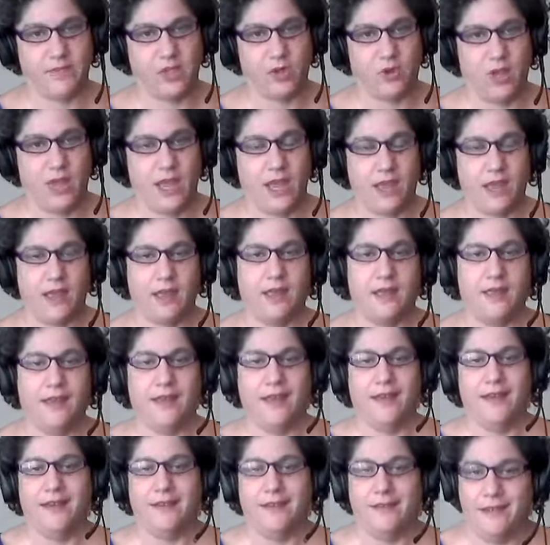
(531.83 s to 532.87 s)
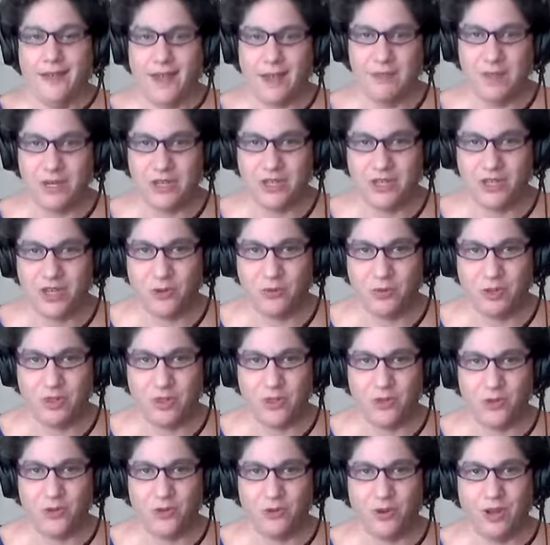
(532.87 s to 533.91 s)
Okay. I'm going to share
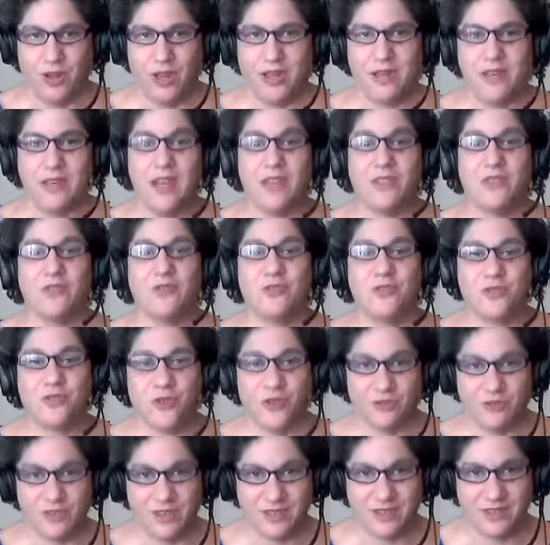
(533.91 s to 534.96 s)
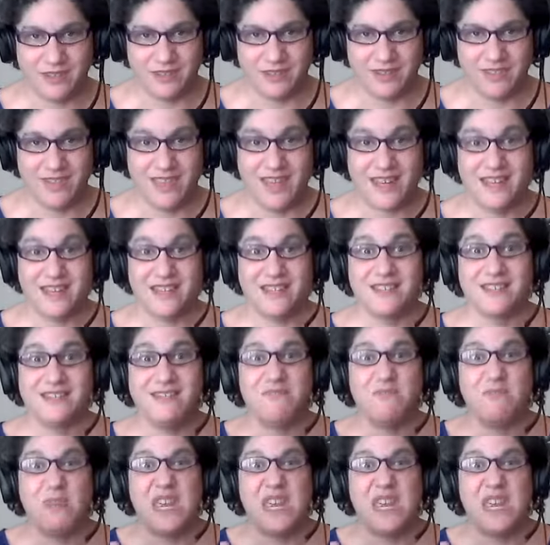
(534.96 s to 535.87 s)
with you another service that is